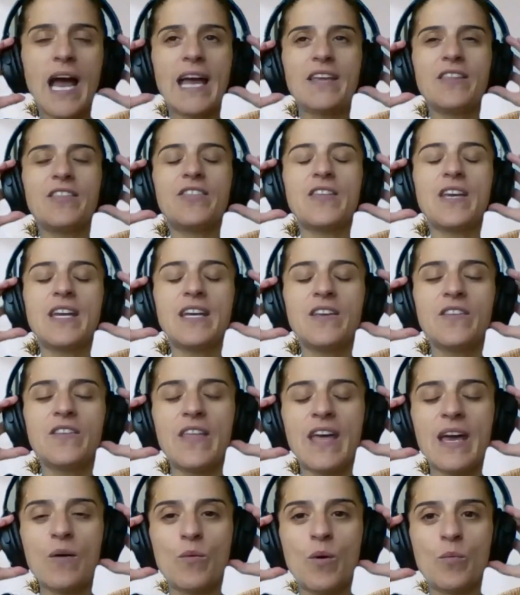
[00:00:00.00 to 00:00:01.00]
I think
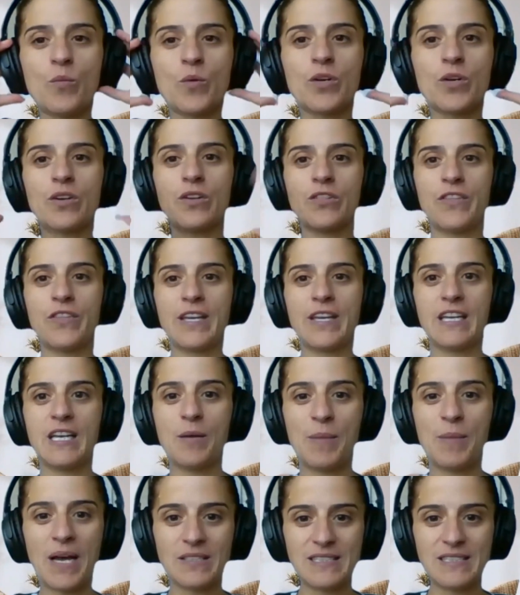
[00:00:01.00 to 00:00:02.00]
that when we're thinking
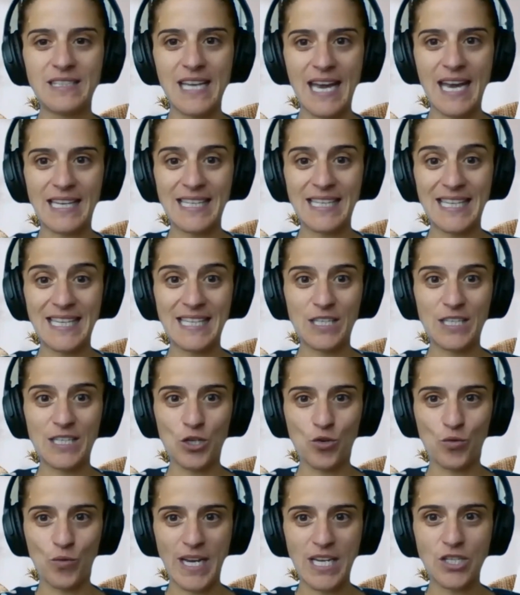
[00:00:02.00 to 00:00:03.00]
about data
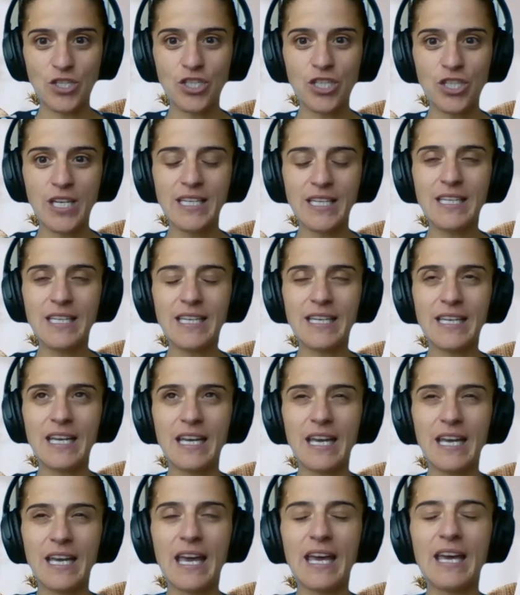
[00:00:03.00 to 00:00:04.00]
integration,
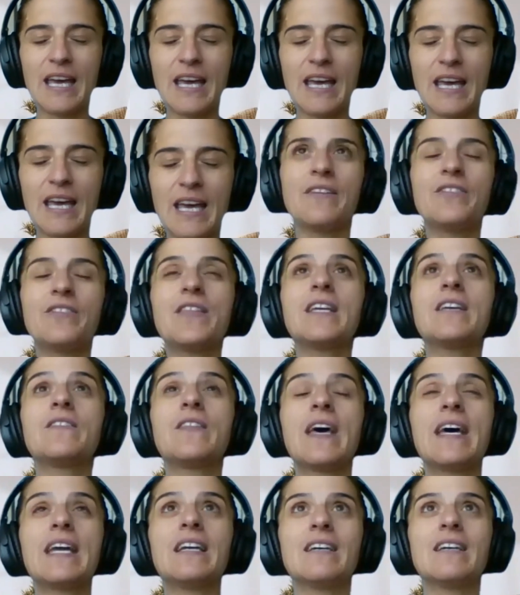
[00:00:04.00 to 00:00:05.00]
I think
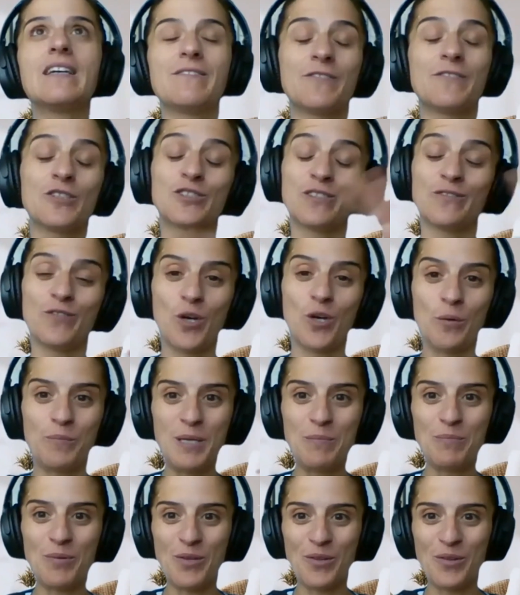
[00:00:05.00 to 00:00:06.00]
that, first of all,
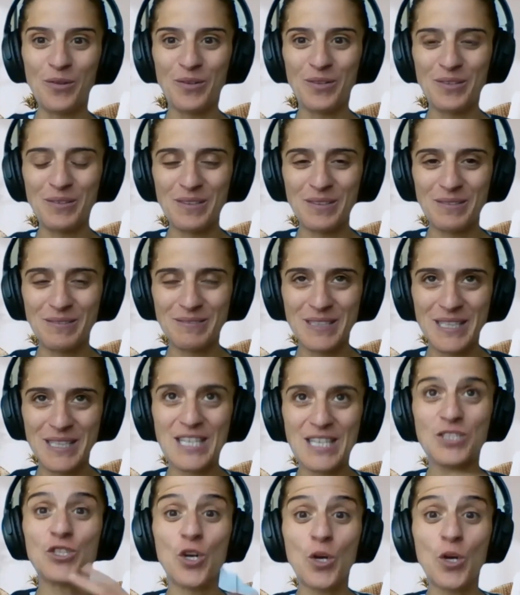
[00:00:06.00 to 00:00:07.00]
people
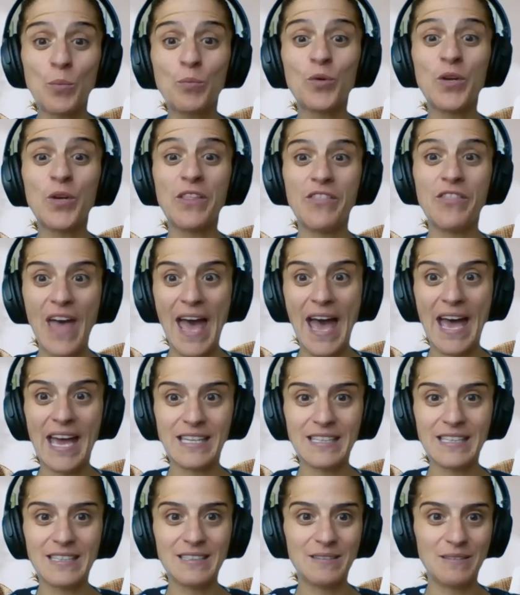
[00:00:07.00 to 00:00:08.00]
interpret
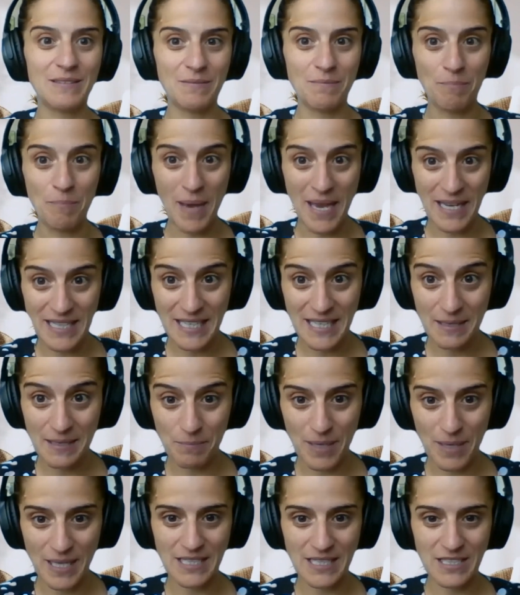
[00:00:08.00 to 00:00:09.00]
that
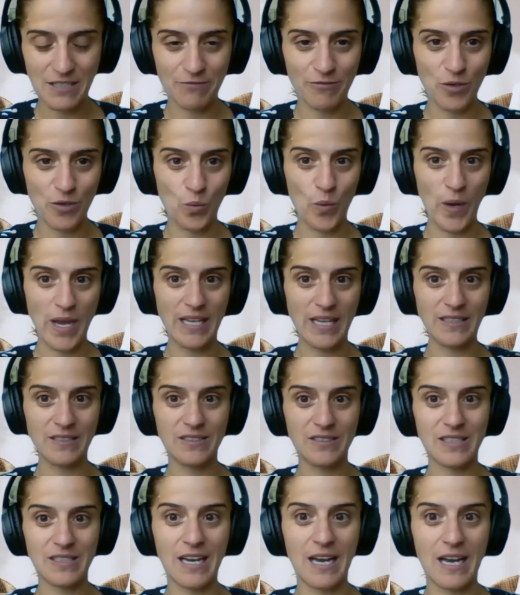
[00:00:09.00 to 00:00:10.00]
many different ways,